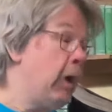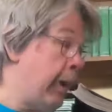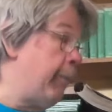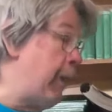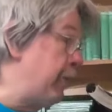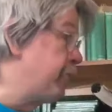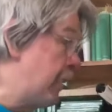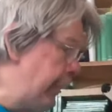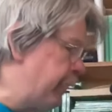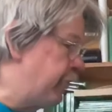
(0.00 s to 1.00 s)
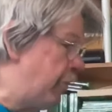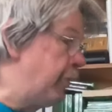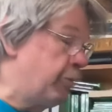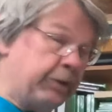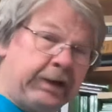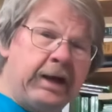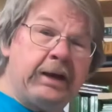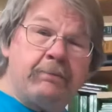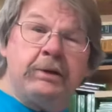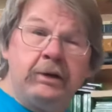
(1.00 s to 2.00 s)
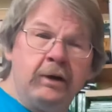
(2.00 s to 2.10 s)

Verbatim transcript: And I'm actually going to show you a game